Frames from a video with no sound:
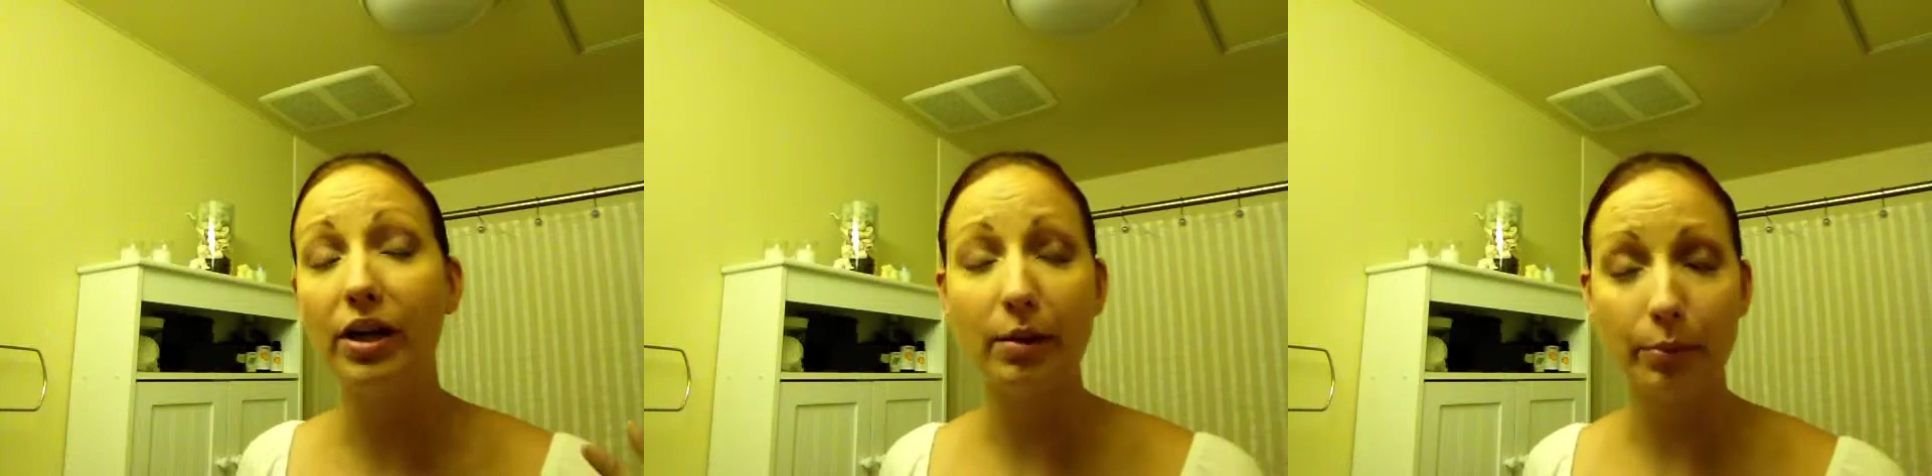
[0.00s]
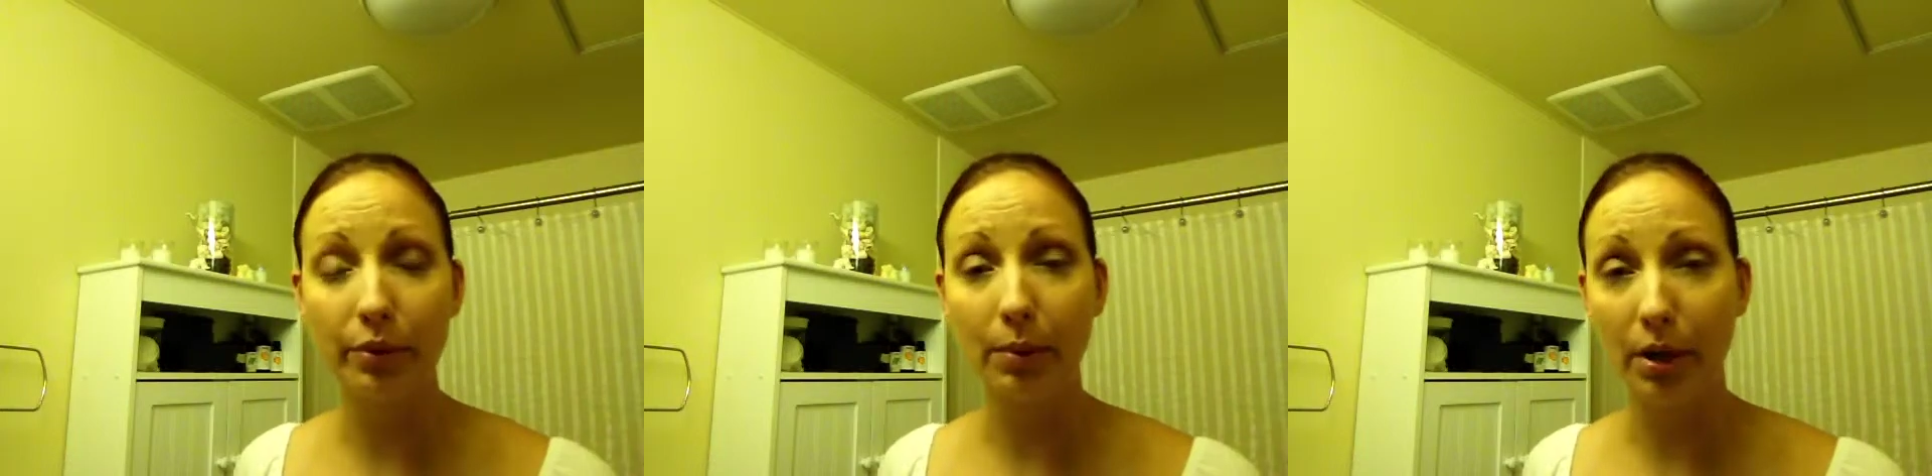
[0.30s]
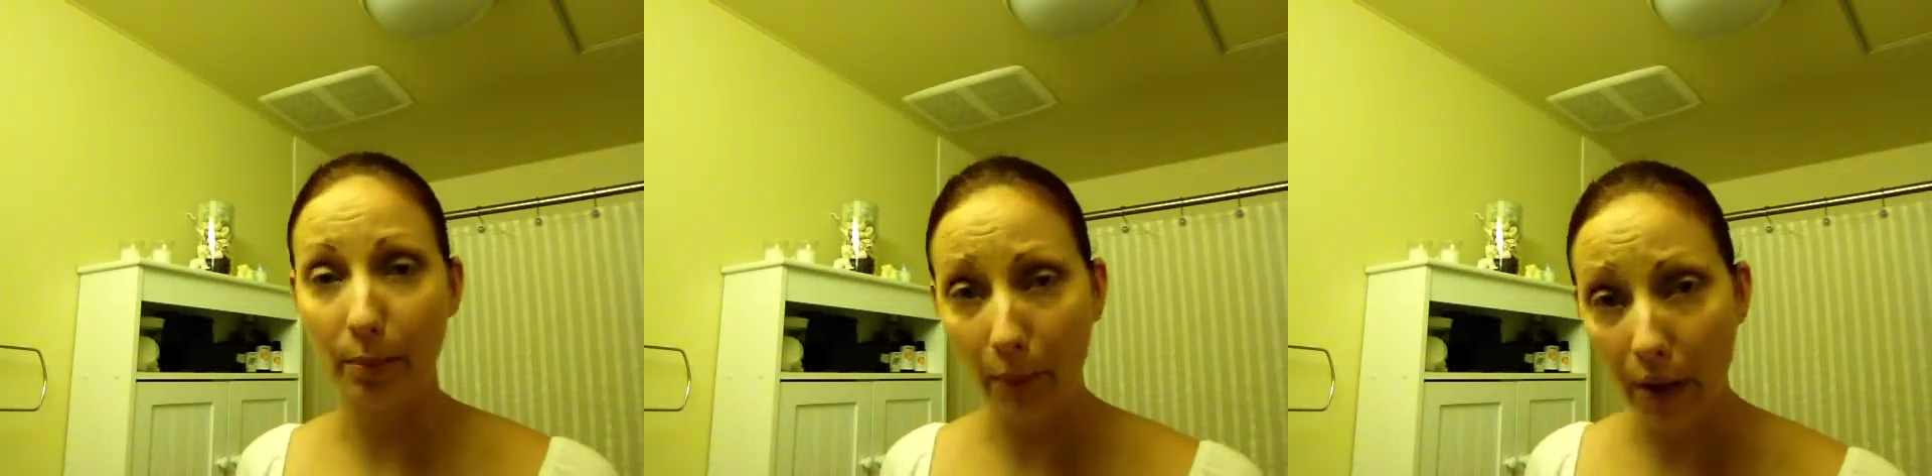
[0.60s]
I didn't bring my
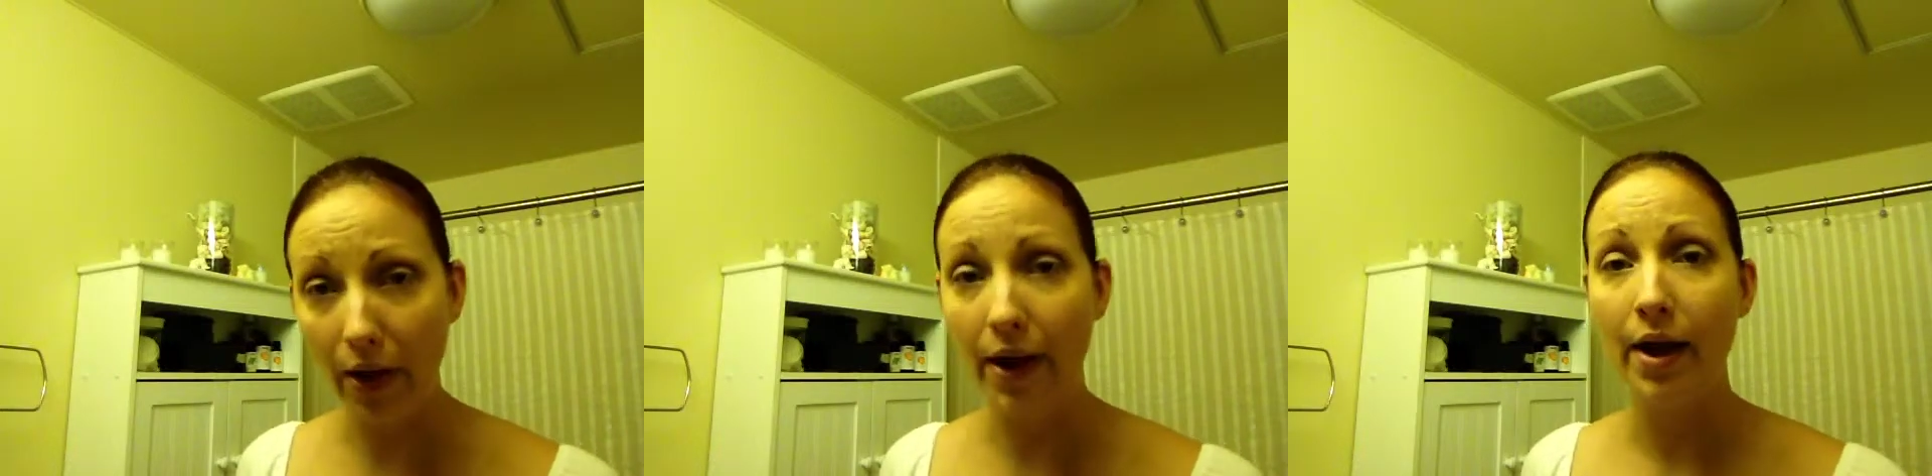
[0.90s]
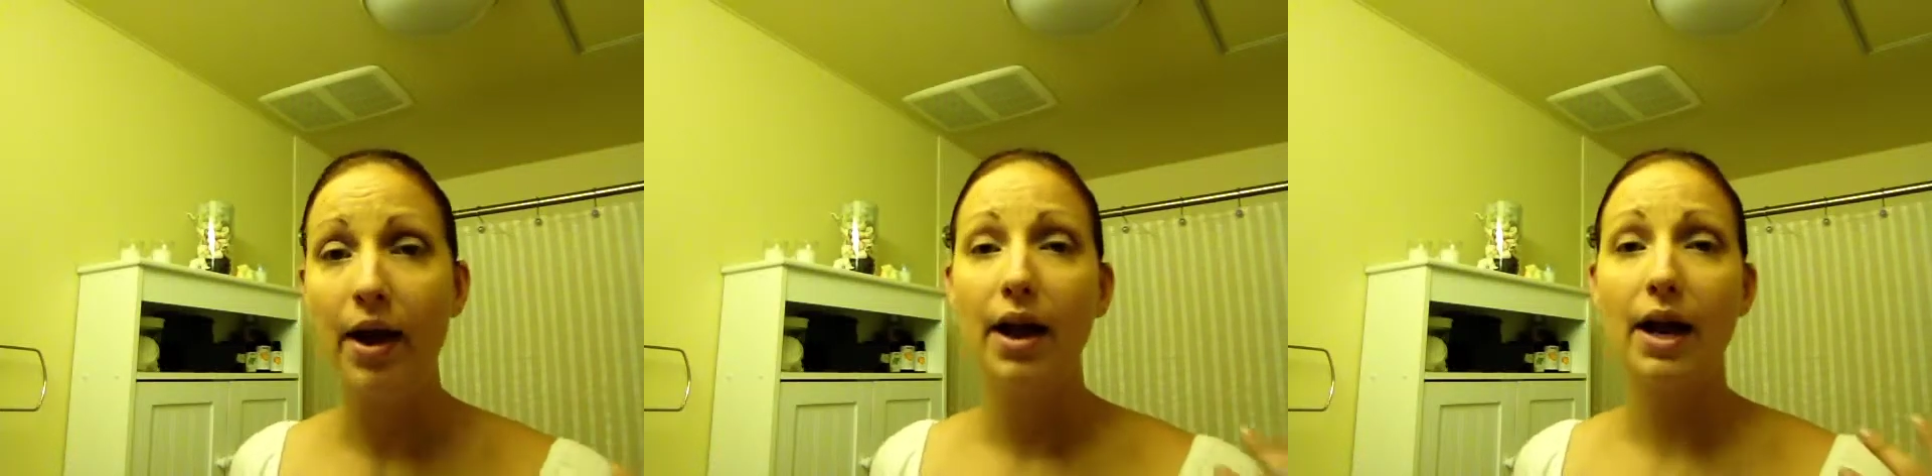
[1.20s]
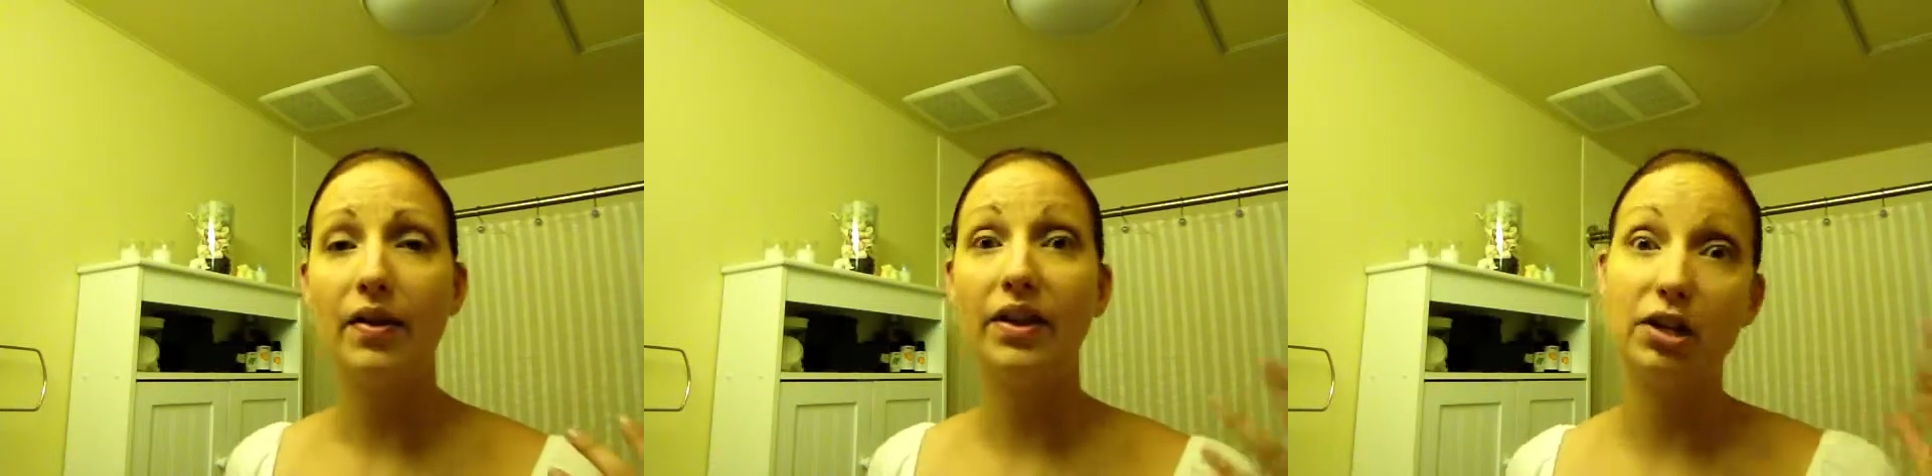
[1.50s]
umbrella,
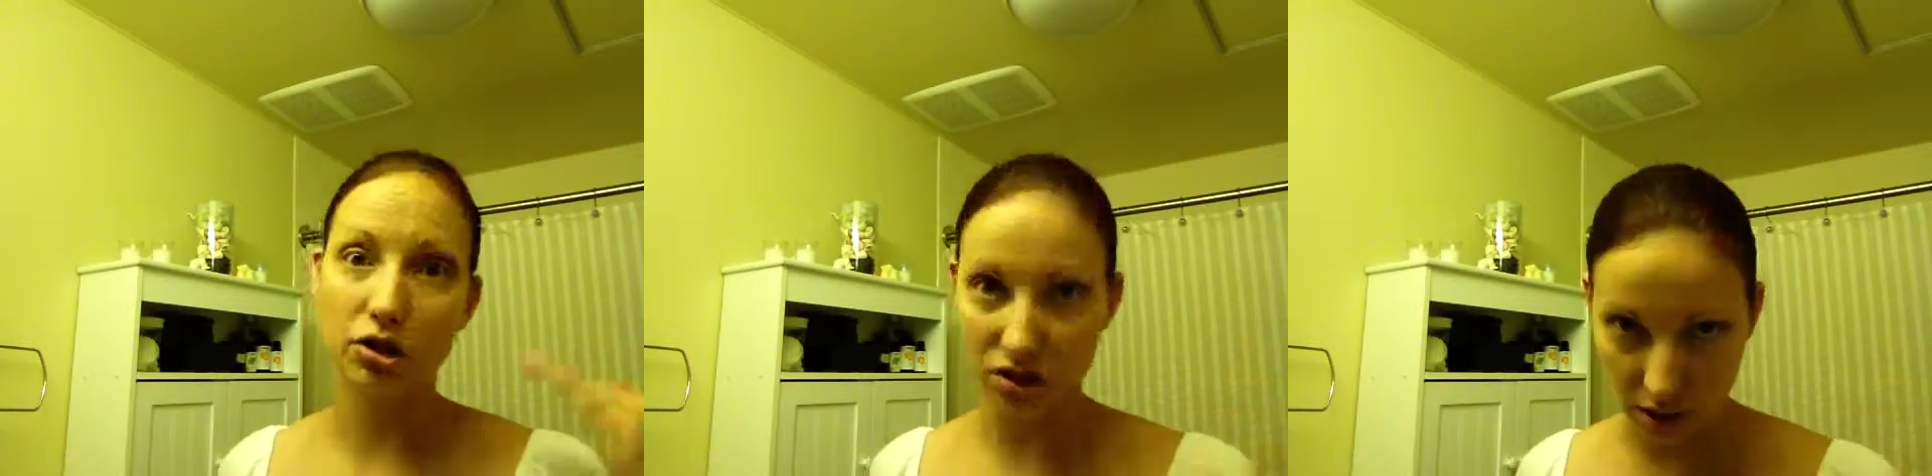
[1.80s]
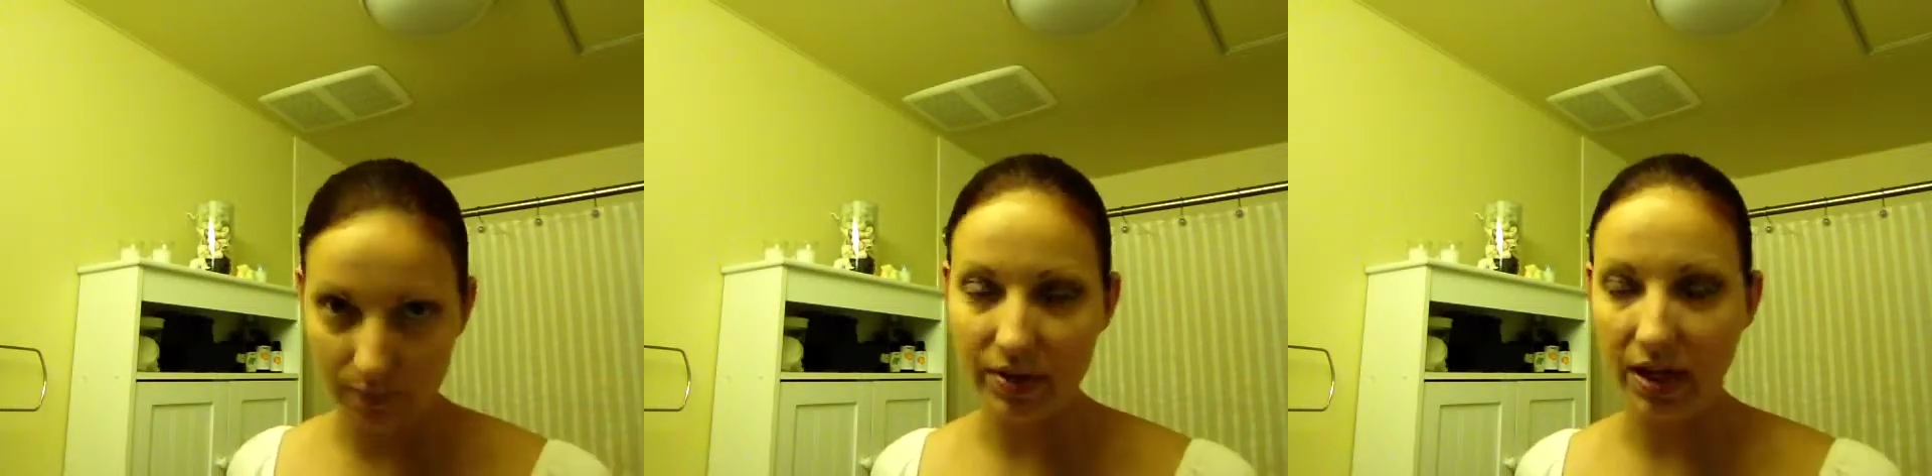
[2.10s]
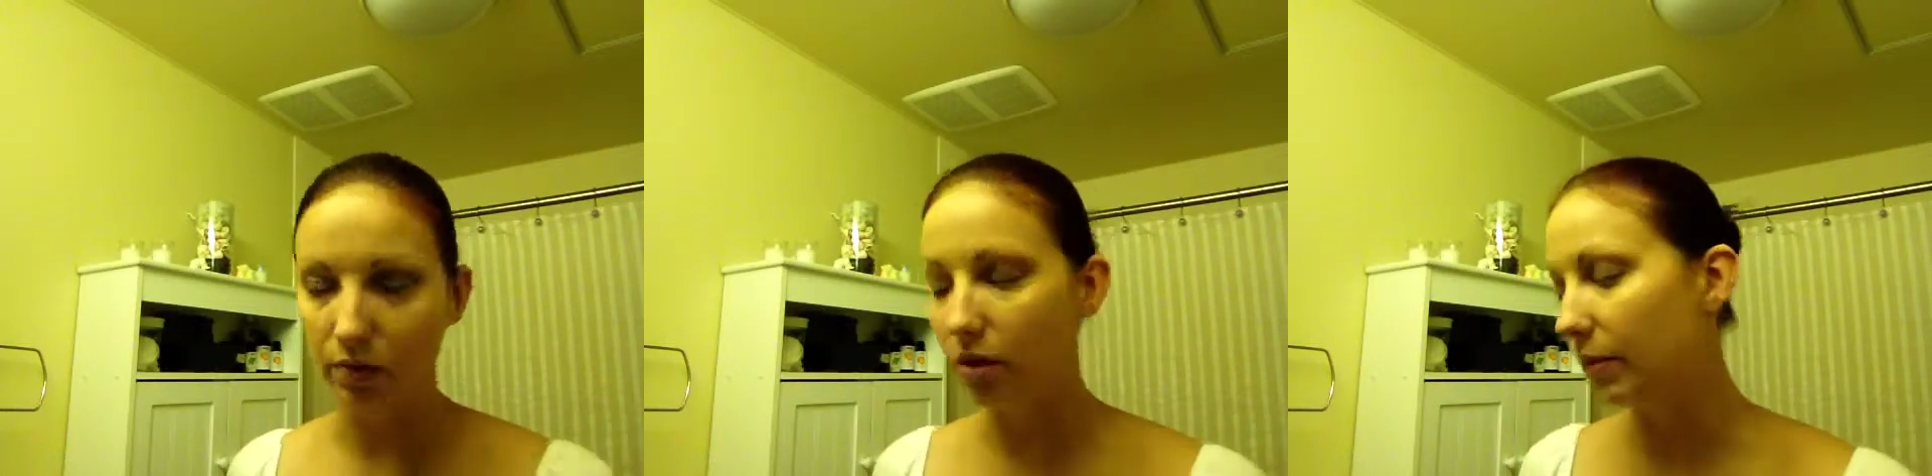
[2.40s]
and then it just dumps
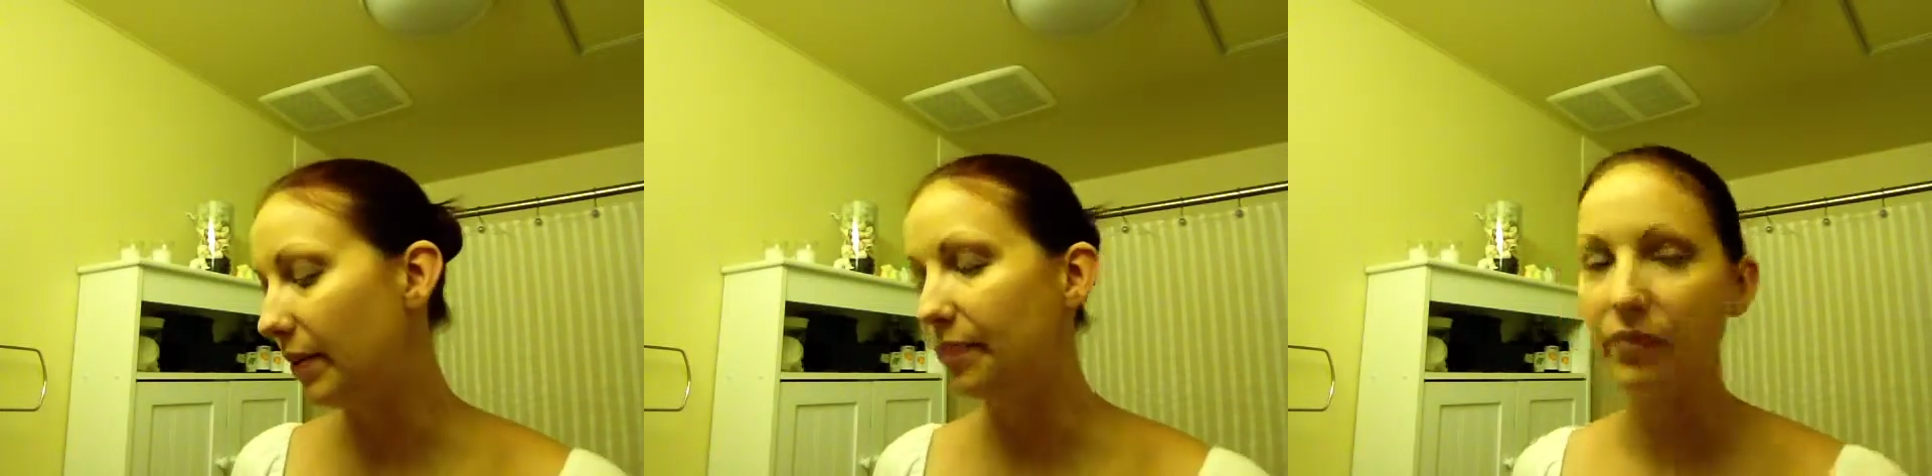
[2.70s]
down on me.